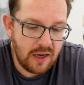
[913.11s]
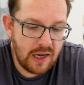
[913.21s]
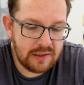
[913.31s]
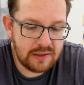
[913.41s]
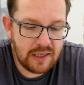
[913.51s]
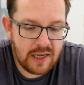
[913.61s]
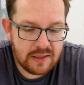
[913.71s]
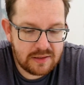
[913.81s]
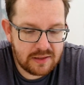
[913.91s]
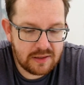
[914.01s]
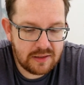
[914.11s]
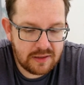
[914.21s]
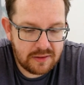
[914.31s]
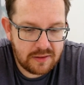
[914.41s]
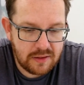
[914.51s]
Other than
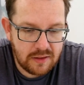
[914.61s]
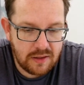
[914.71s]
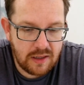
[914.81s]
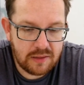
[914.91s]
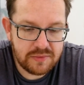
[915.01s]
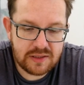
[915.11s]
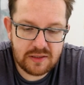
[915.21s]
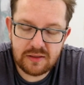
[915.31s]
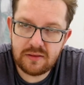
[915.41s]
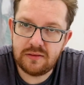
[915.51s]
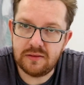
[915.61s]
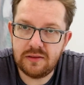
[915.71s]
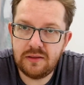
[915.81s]
that, I'm still